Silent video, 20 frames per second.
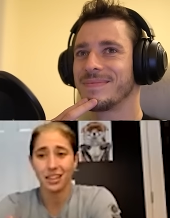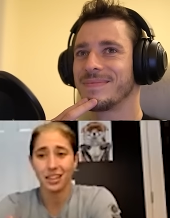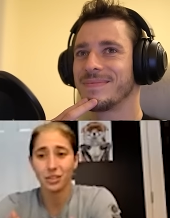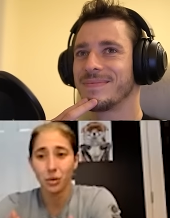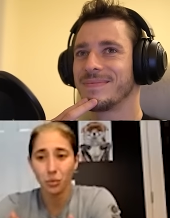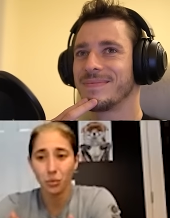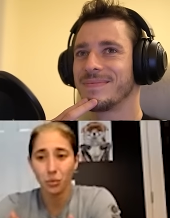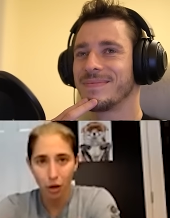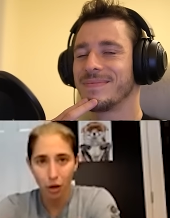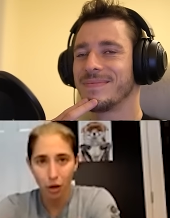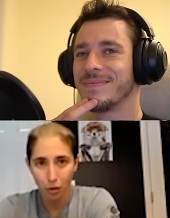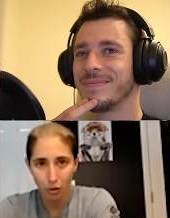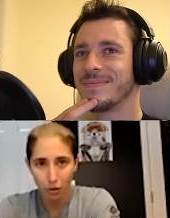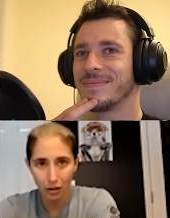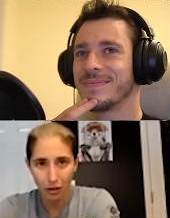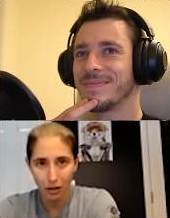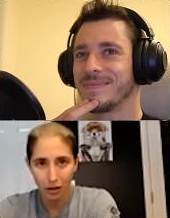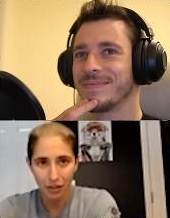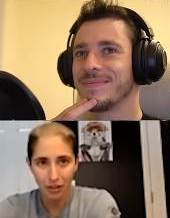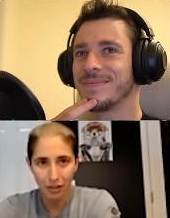Speaker 1: don't know. I,
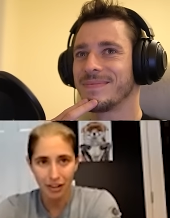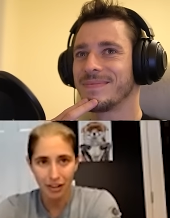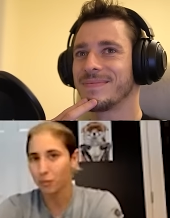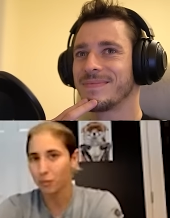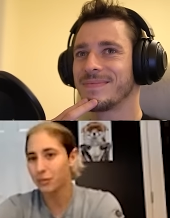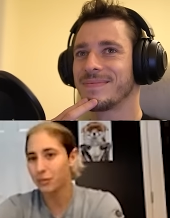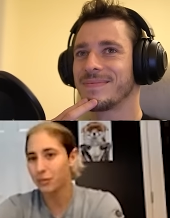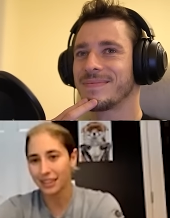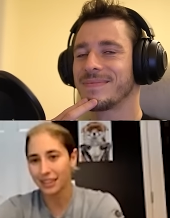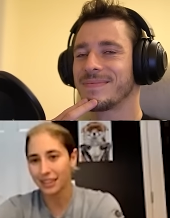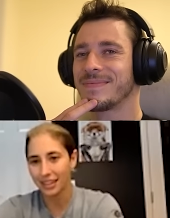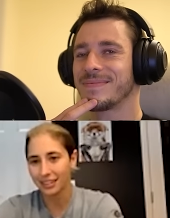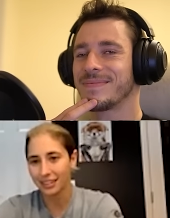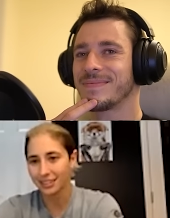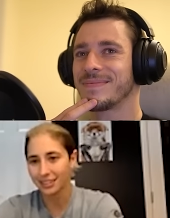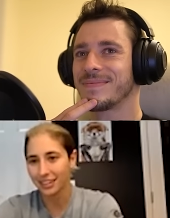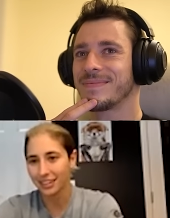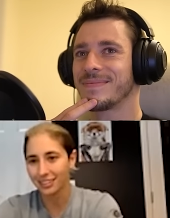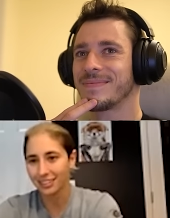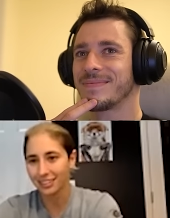will never be in that
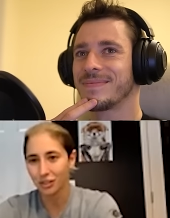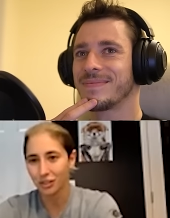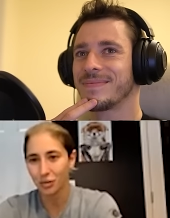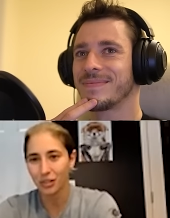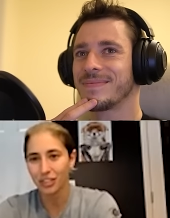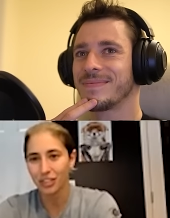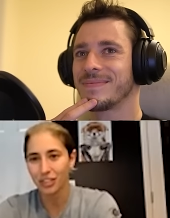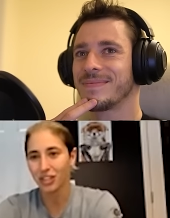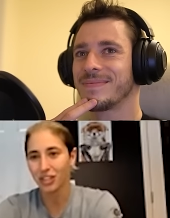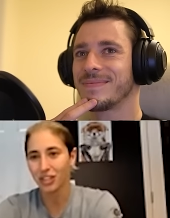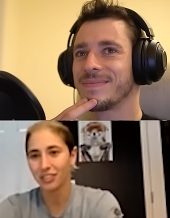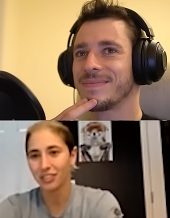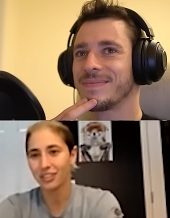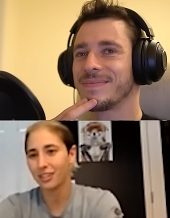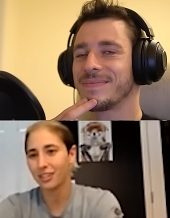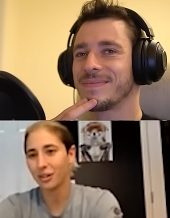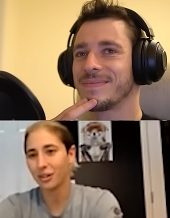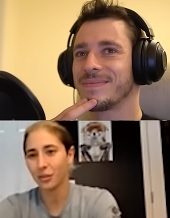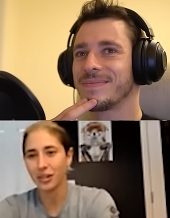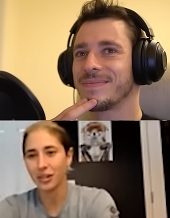exact situation. You know, we